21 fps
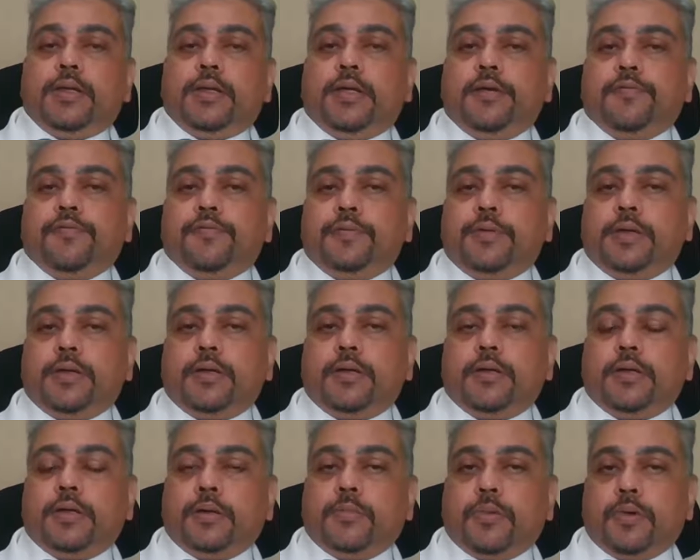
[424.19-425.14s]
If
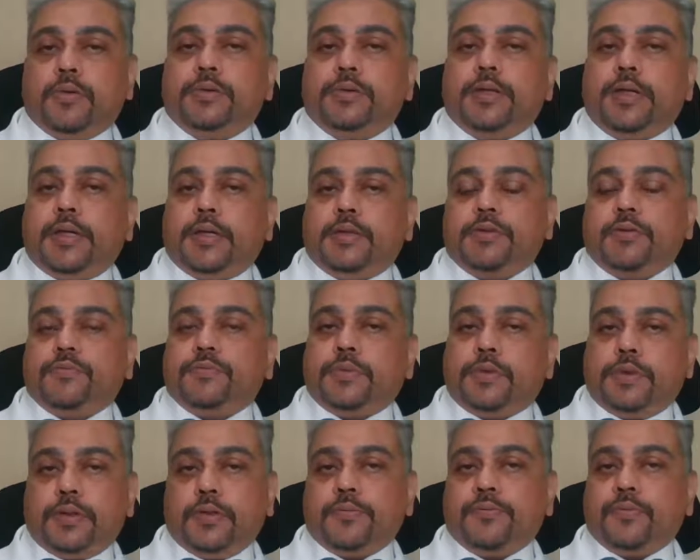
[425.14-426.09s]
they're above the age
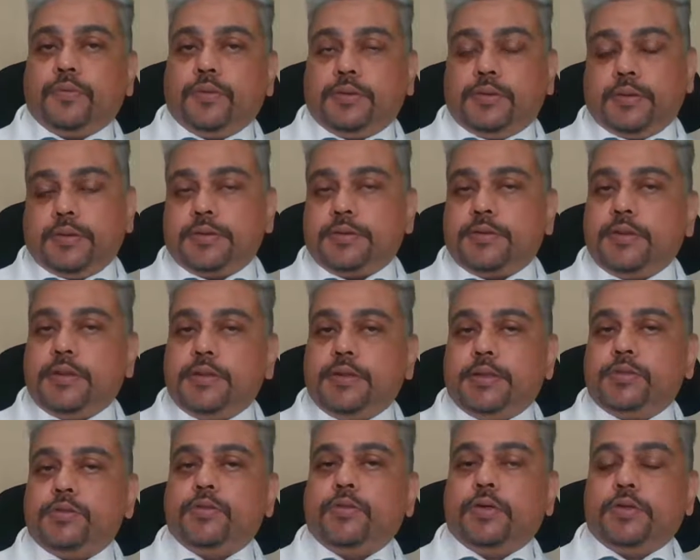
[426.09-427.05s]
of 3 or 4 years,
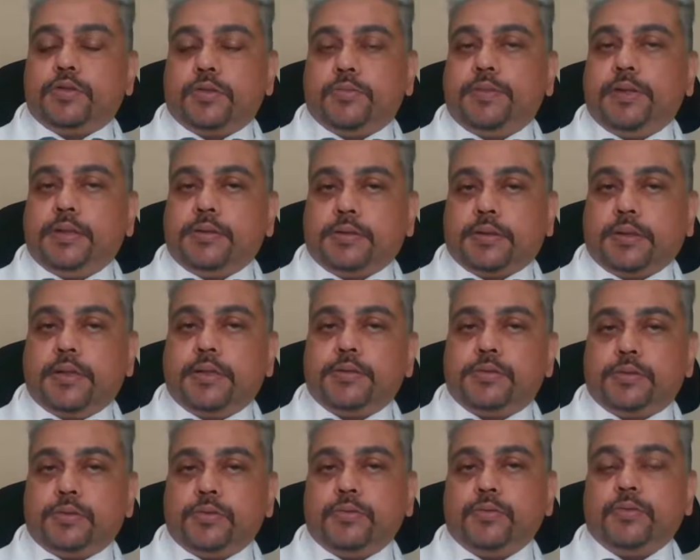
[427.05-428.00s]
then they should also be
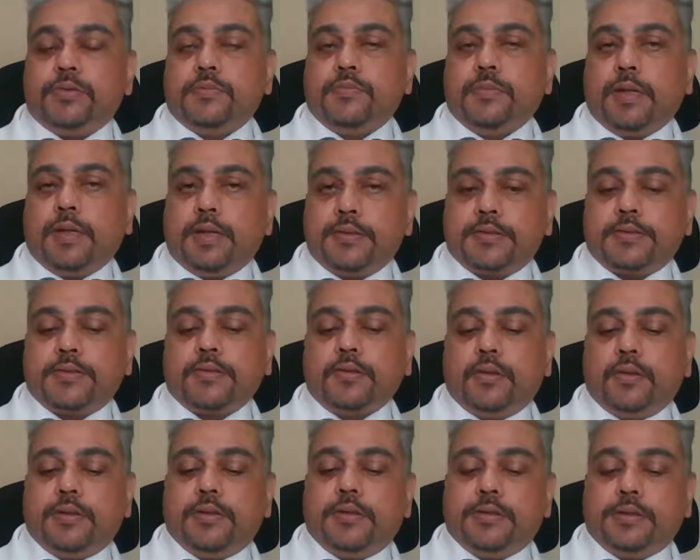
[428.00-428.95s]
encouraged to use masks
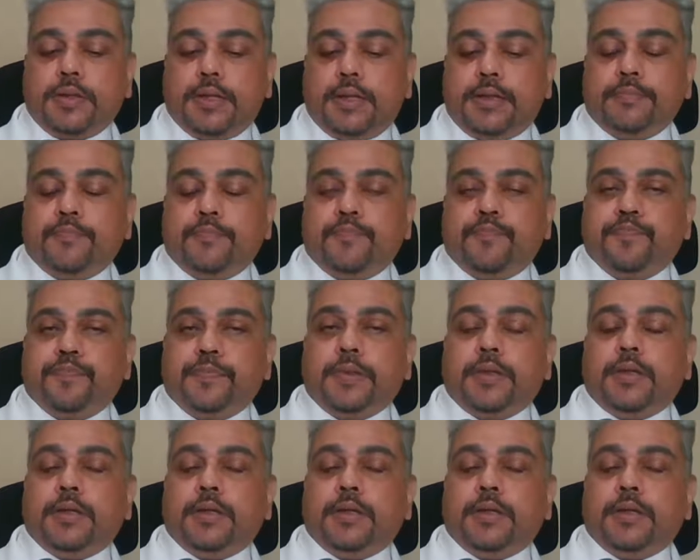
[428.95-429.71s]
all the time.